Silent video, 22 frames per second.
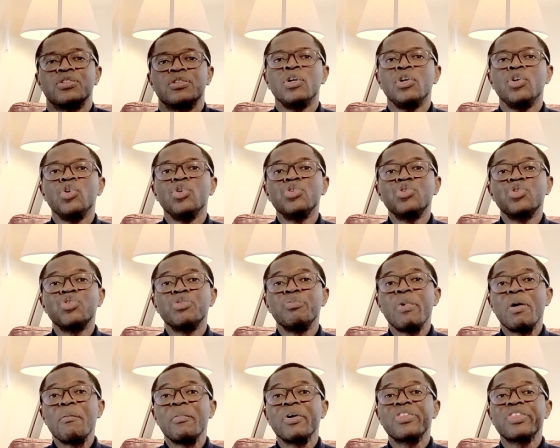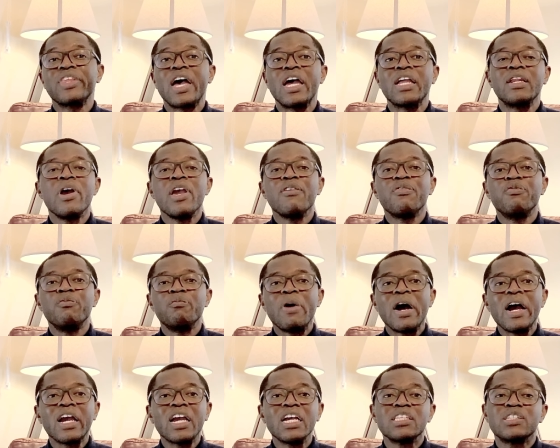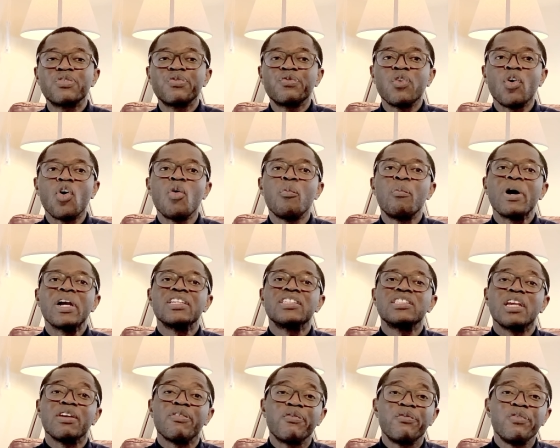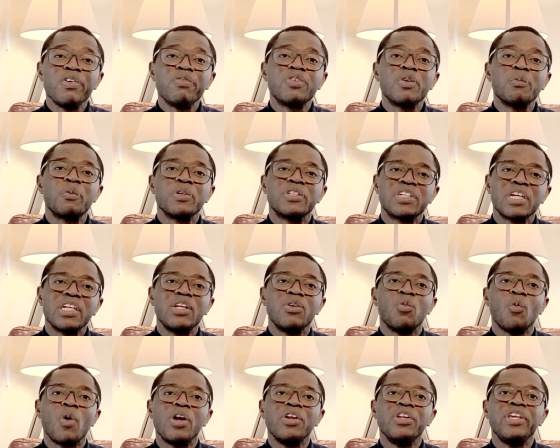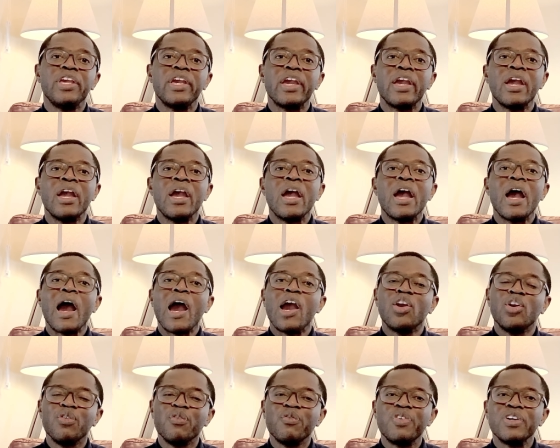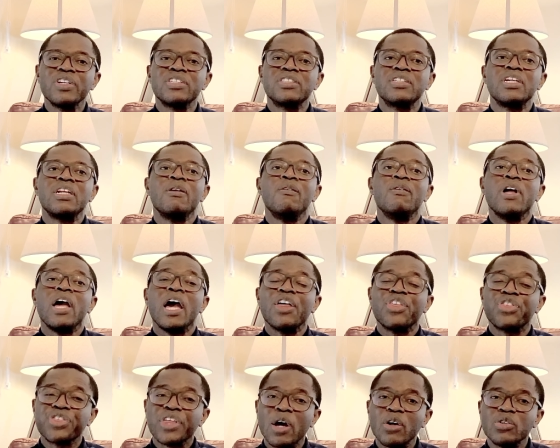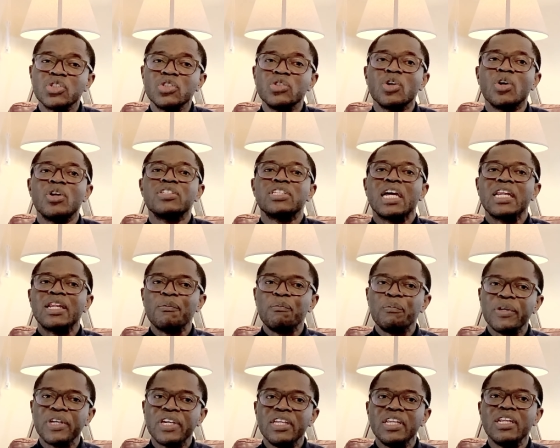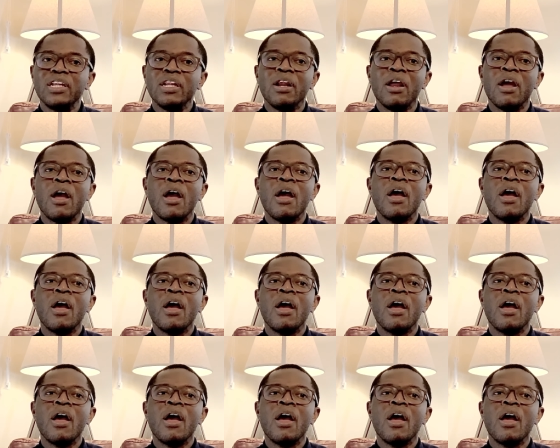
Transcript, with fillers: You need to remember that if markets fall by say 50% in one year and you invested $1,000 at the beginning,